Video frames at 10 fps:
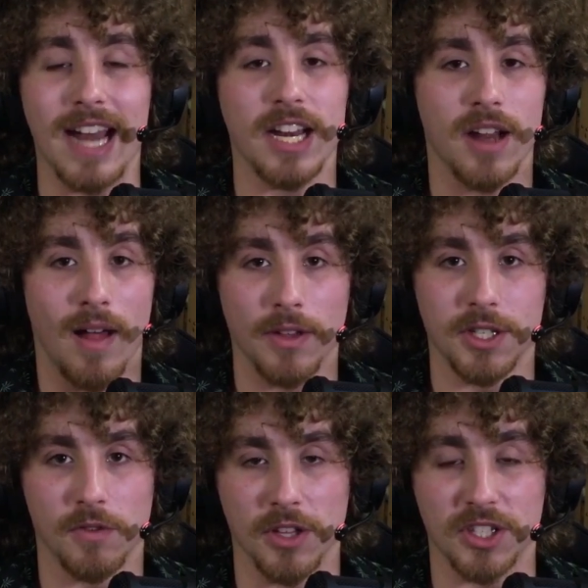any
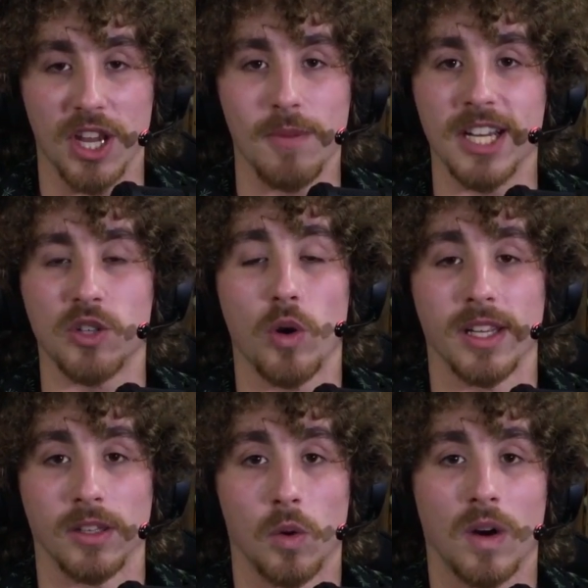knowledge of the Skibidi
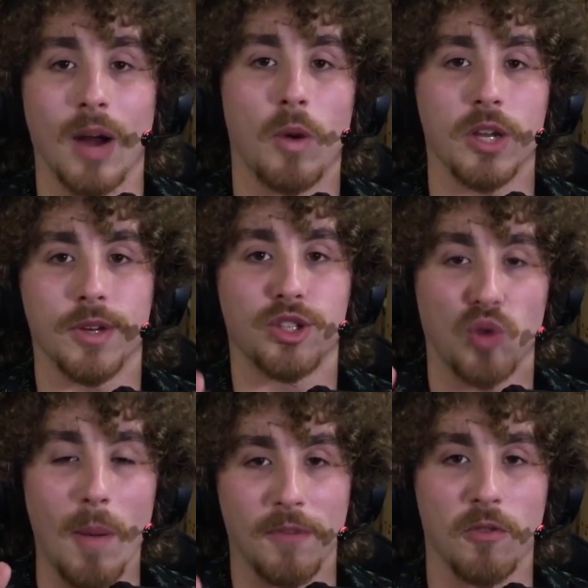Toilet lore, I want you to
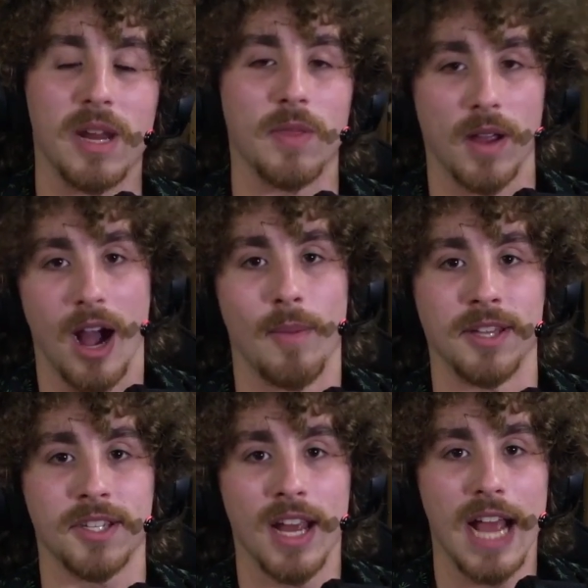drop it it for me in the
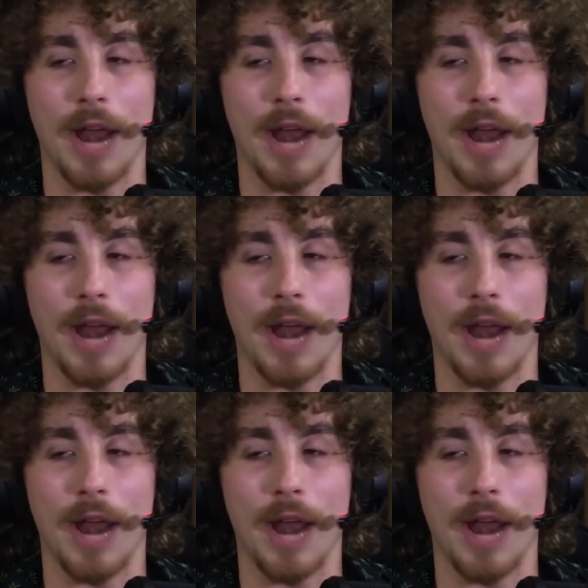comments.